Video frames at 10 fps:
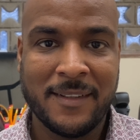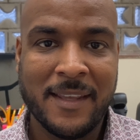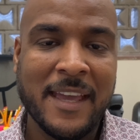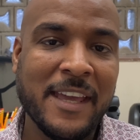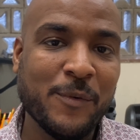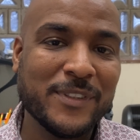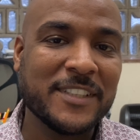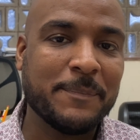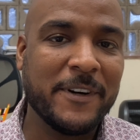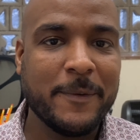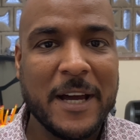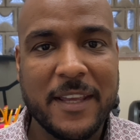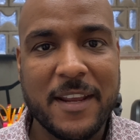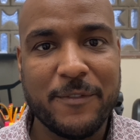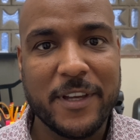Hey, what's up, everybody?
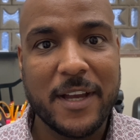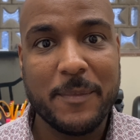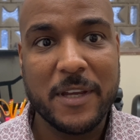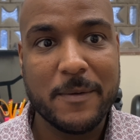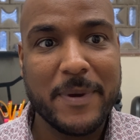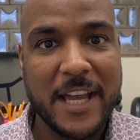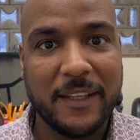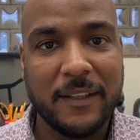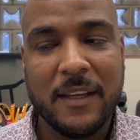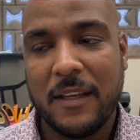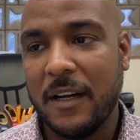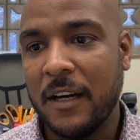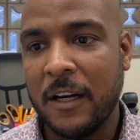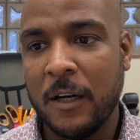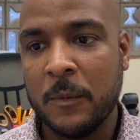Henry, I'm here back.
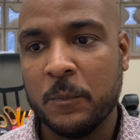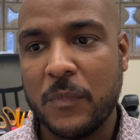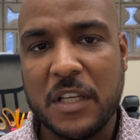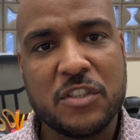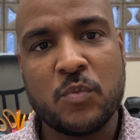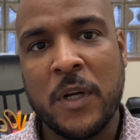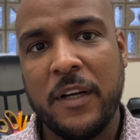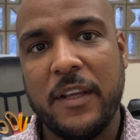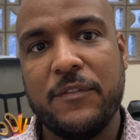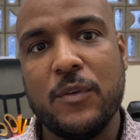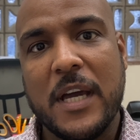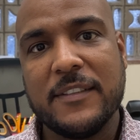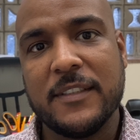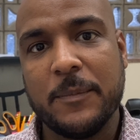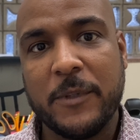Just wanted to give you guys
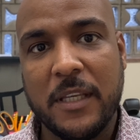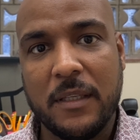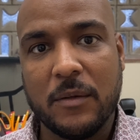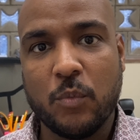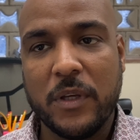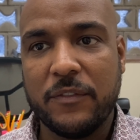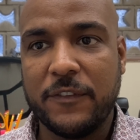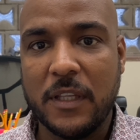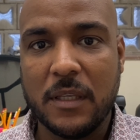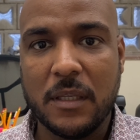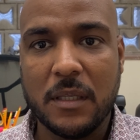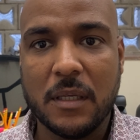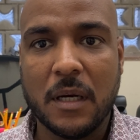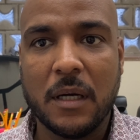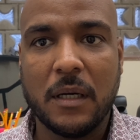an update with the
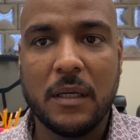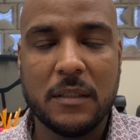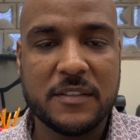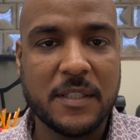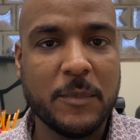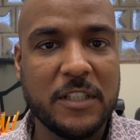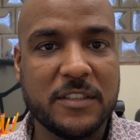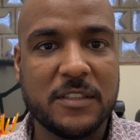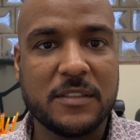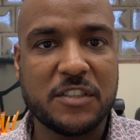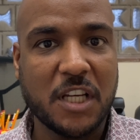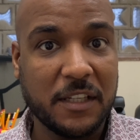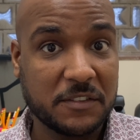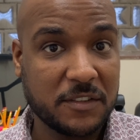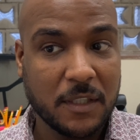stimulus
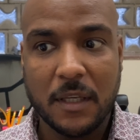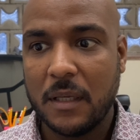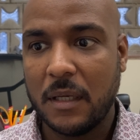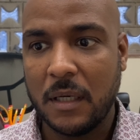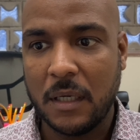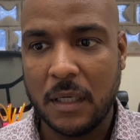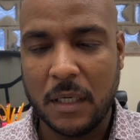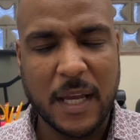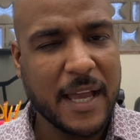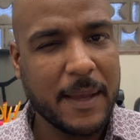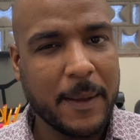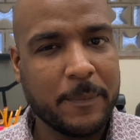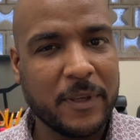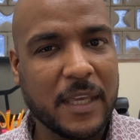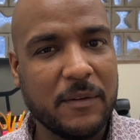checks. I've
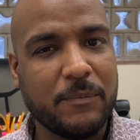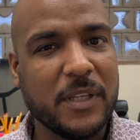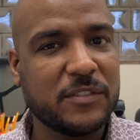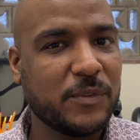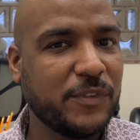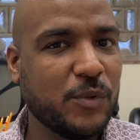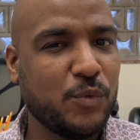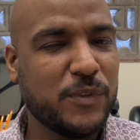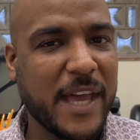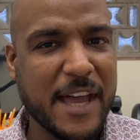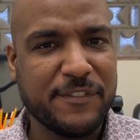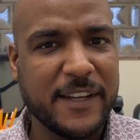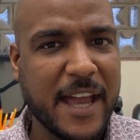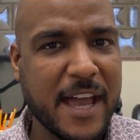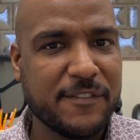been getting mixed reviews, half and
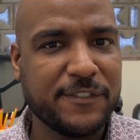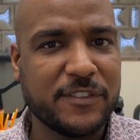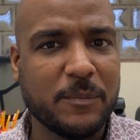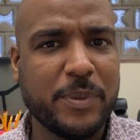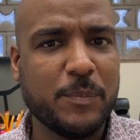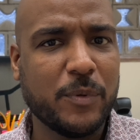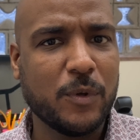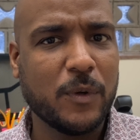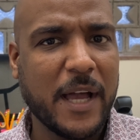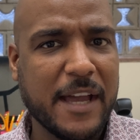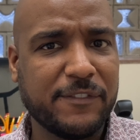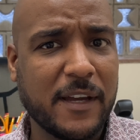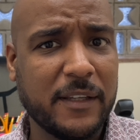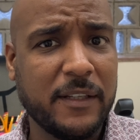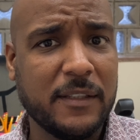half. Some people have
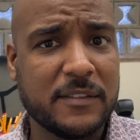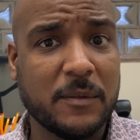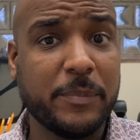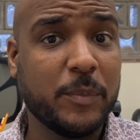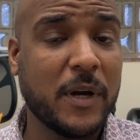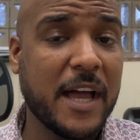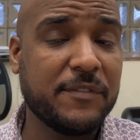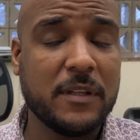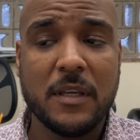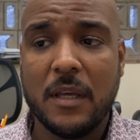gotten it, some people haven't.